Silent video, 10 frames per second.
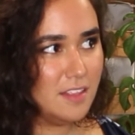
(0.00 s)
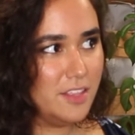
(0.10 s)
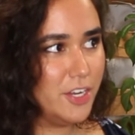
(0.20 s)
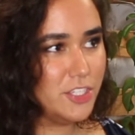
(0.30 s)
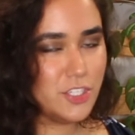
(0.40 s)

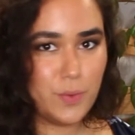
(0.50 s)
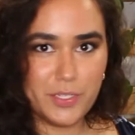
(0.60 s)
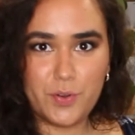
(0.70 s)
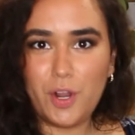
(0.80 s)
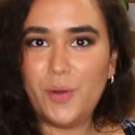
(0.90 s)
they're just always
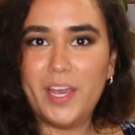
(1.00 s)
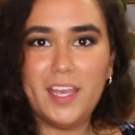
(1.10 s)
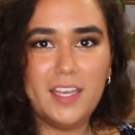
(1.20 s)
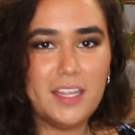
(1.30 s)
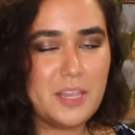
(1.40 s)

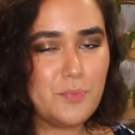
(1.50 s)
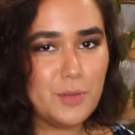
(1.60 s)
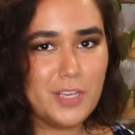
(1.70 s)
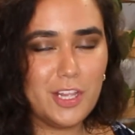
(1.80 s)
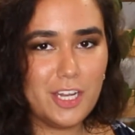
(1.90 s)
growing and they bring
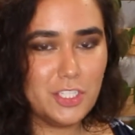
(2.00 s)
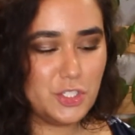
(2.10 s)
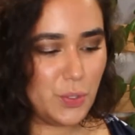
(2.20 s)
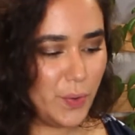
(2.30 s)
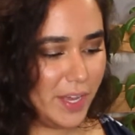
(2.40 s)
me a lot of
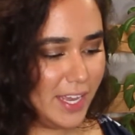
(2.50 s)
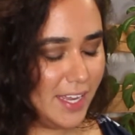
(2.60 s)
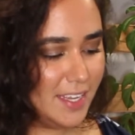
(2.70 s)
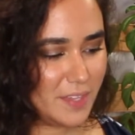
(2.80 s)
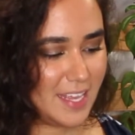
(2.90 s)

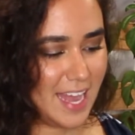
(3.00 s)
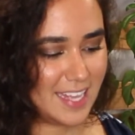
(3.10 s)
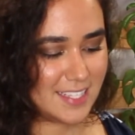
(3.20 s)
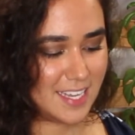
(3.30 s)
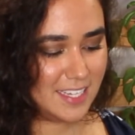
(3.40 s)
joy. Yeah,
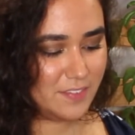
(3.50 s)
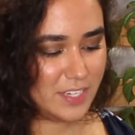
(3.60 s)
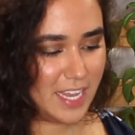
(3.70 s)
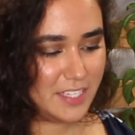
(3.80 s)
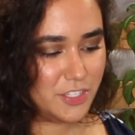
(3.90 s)
it's kind of
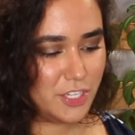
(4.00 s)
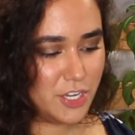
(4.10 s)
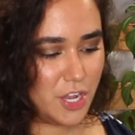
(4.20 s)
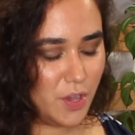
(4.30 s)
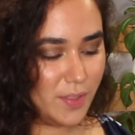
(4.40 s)
nice to
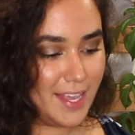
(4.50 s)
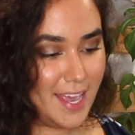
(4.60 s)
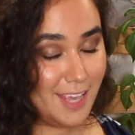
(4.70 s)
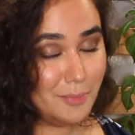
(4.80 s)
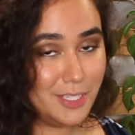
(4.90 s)
know that,
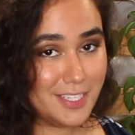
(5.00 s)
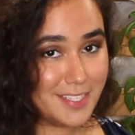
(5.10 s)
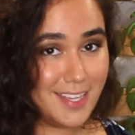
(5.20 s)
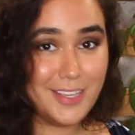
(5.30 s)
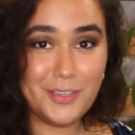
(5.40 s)
hey,
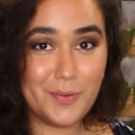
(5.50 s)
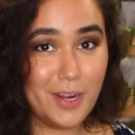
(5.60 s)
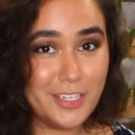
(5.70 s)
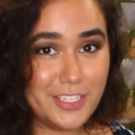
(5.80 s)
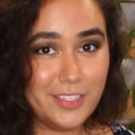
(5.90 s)
Melissa, you
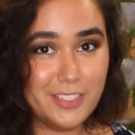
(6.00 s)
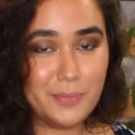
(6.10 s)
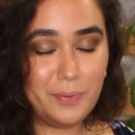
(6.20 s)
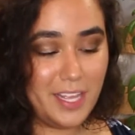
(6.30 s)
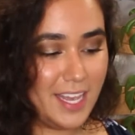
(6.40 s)
are still into
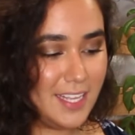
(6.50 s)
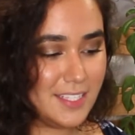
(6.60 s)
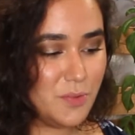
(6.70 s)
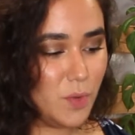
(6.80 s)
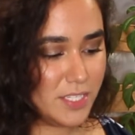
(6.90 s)
plants.
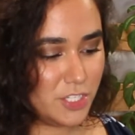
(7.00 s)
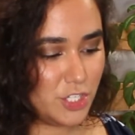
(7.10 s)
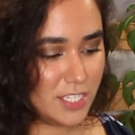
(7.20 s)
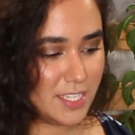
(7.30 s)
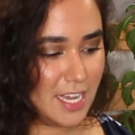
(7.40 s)
It wasn't
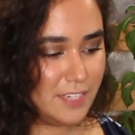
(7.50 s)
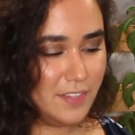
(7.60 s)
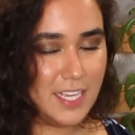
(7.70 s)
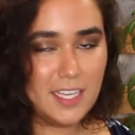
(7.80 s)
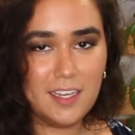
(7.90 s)
just kind of
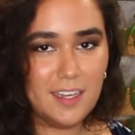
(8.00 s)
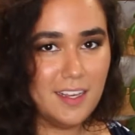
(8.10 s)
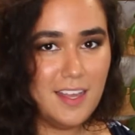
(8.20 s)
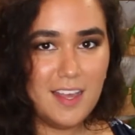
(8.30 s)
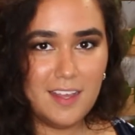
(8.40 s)
like
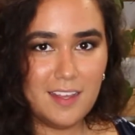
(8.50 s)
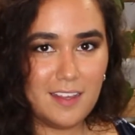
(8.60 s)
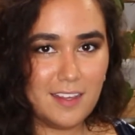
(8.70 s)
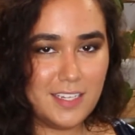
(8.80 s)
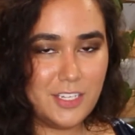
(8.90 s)

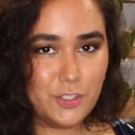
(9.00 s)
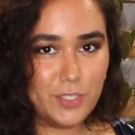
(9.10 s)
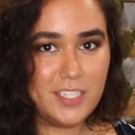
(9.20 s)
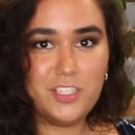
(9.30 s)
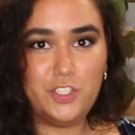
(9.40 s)
an
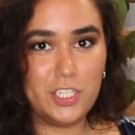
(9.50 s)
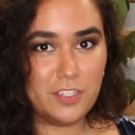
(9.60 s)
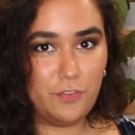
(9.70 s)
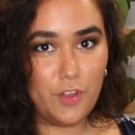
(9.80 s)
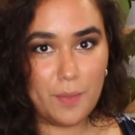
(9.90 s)
interest
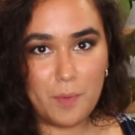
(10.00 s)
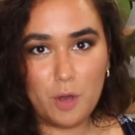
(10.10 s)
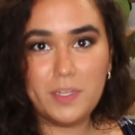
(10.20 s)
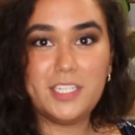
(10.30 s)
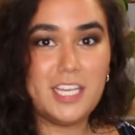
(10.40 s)
just for the
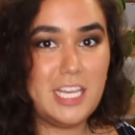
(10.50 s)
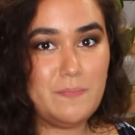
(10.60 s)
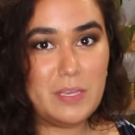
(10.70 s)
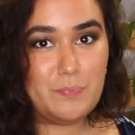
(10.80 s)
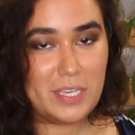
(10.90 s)
moment to keep
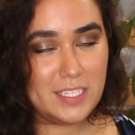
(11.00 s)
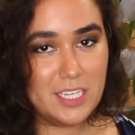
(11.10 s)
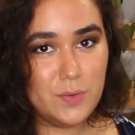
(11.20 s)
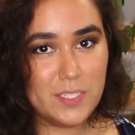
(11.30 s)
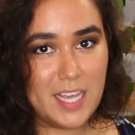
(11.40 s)
me
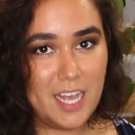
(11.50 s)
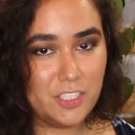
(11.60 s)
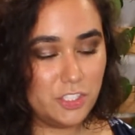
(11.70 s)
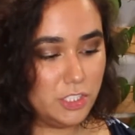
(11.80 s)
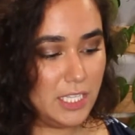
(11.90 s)
busy. It was
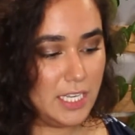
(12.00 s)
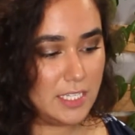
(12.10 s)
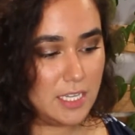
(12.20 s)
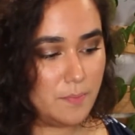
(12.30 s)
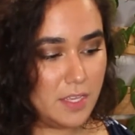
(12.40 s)
actually
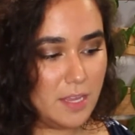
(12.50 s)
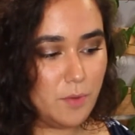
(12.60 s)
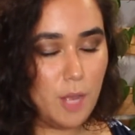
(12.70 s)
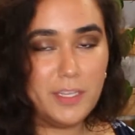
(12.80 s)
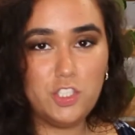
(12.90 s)
something that
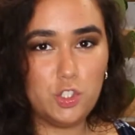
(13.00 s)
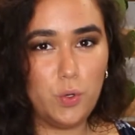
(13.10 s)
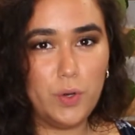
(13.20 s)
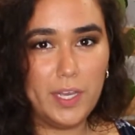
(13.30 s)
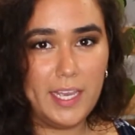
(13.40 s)
brought me
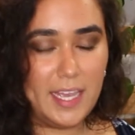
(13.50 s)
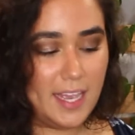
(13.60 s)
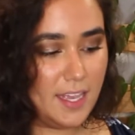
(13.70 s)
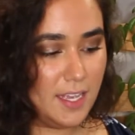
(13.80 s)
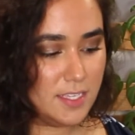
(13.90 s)
joy
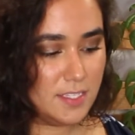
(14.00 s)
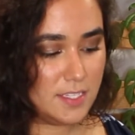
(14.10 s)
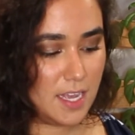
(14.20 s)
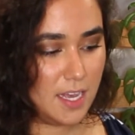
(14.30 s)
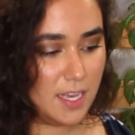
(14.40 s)
and
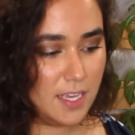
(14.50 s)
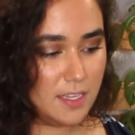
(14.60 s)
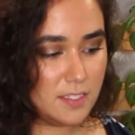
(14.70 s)
I